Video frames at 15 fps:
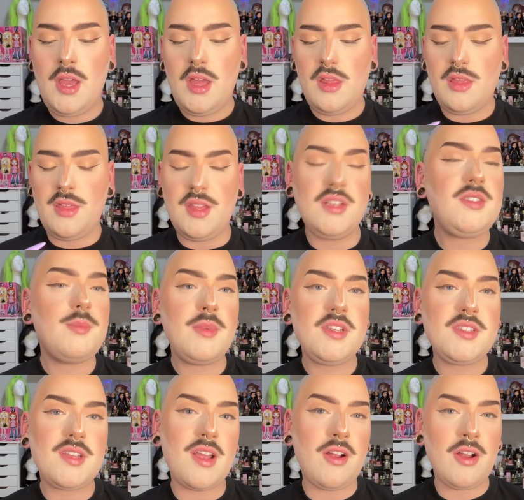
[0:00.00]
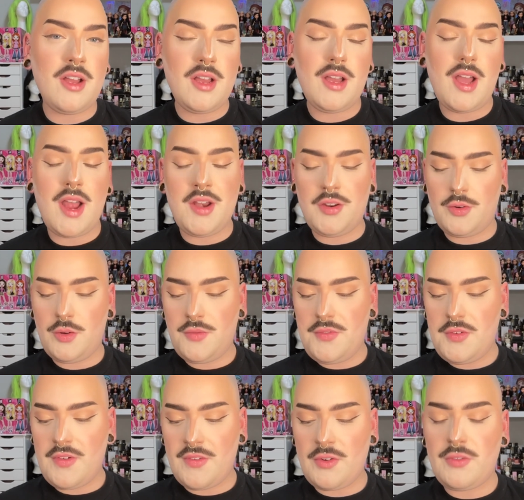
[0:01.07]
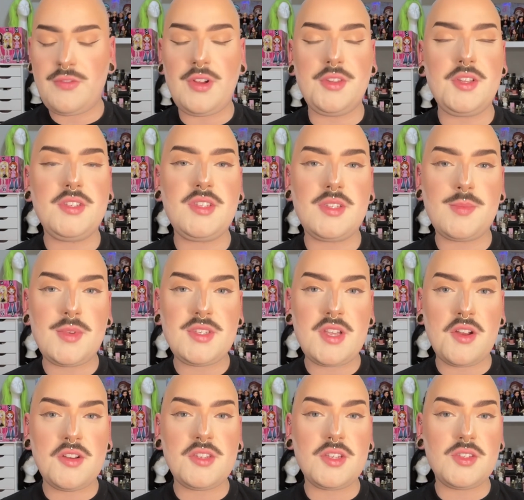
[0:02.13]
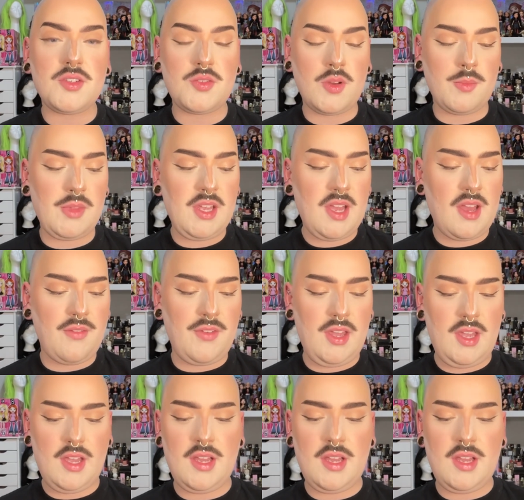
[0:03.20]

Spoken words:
This mascara, I don't know if you've ever felt this. This mascara is extremely heavy.